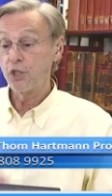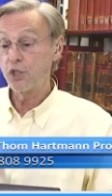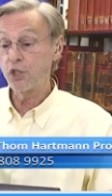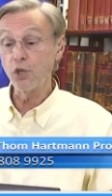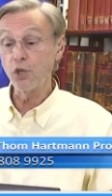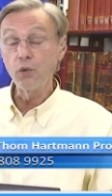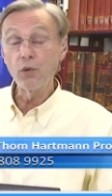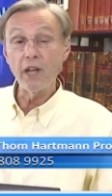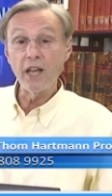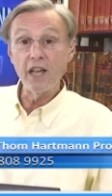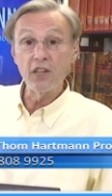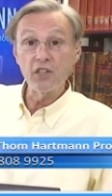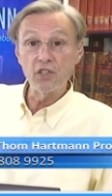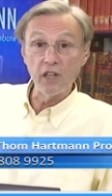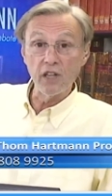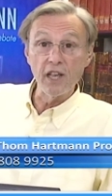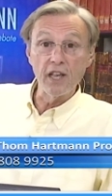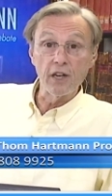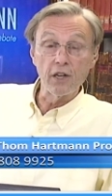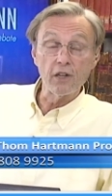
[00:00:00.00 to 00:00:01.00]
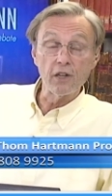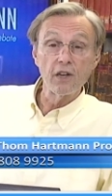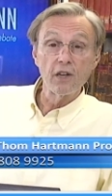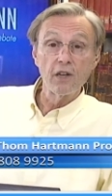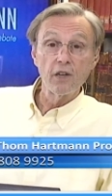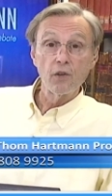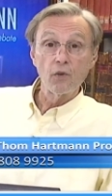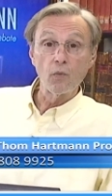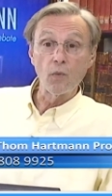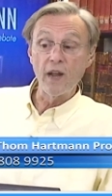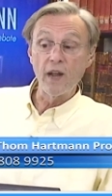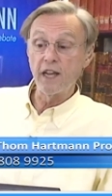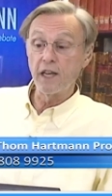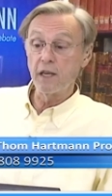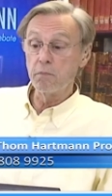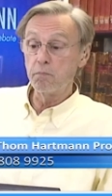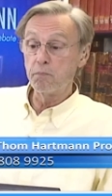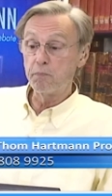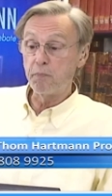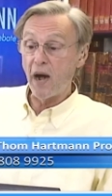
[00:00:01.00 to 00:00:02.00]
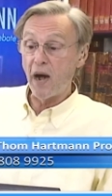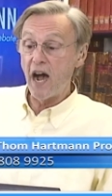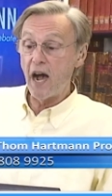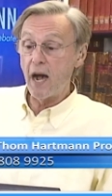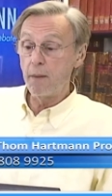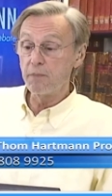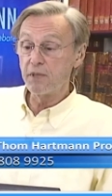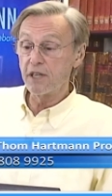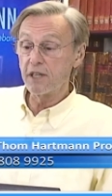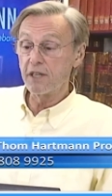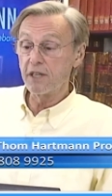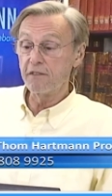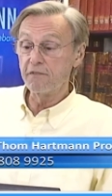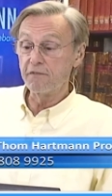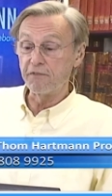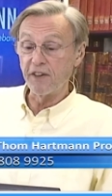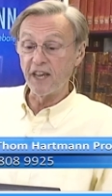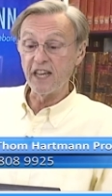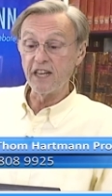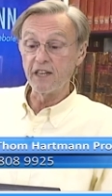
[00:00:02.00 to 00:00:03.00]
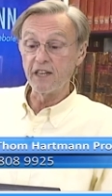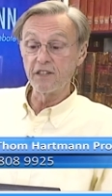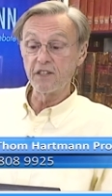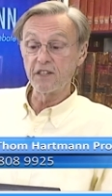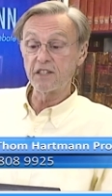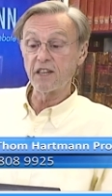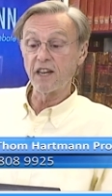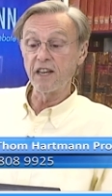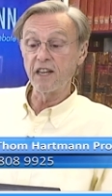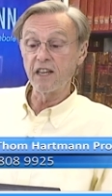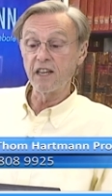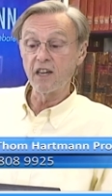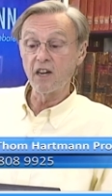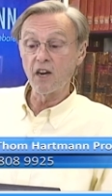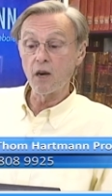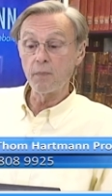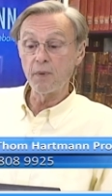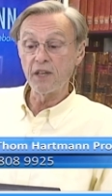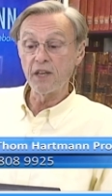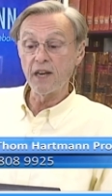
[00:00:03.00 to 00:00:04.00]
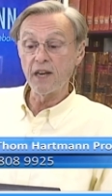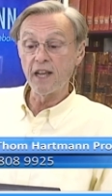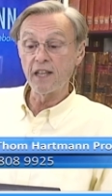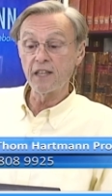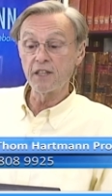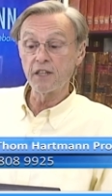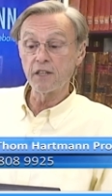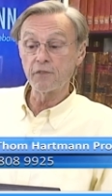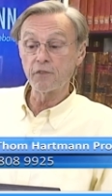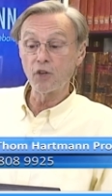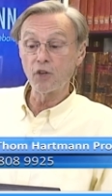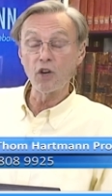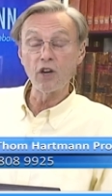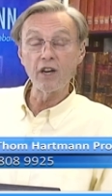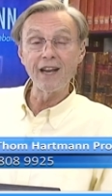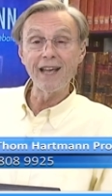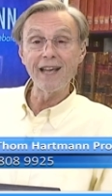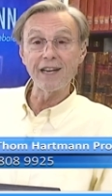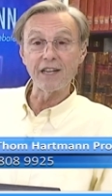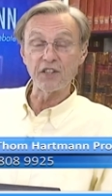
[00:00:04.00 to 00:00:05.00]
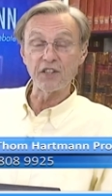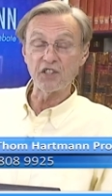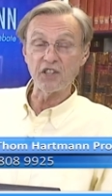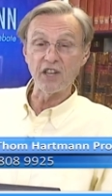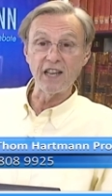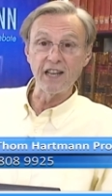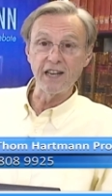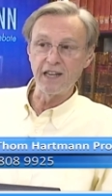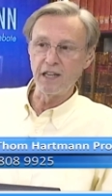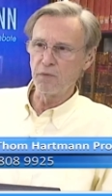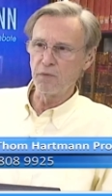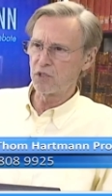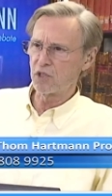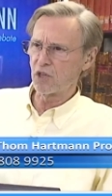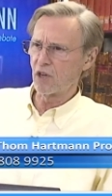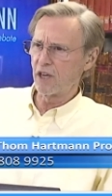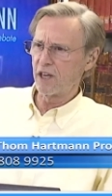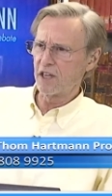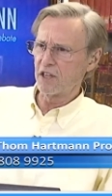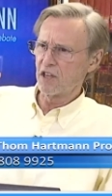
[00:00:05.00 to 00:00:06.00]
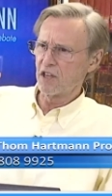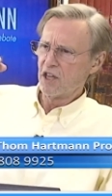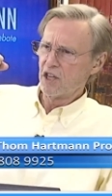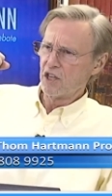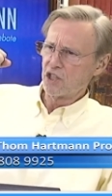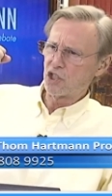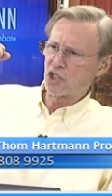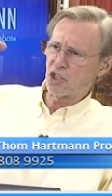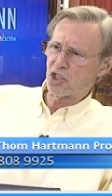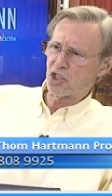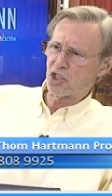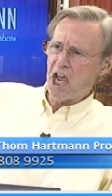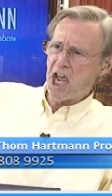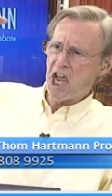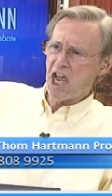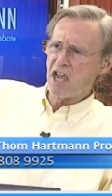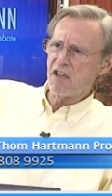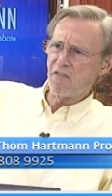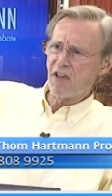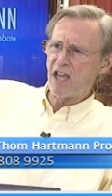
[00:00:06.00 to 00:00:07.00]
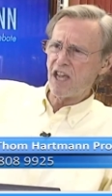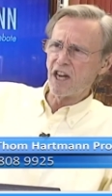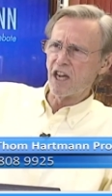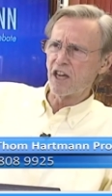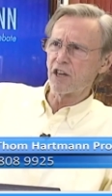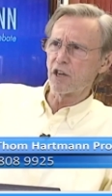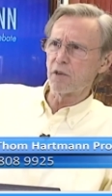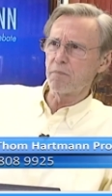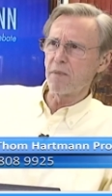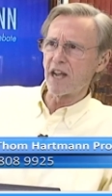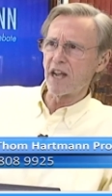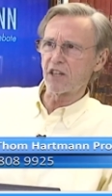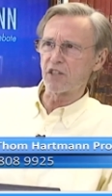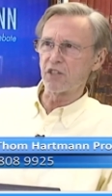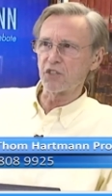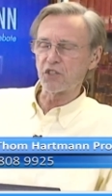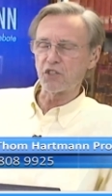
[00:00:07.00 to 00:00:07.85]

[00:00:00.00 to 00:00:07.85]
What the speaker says: 2 days later, Reagan bombed and invaded the tiny Caribbean island of Grenada, saying he was going to save 800 medical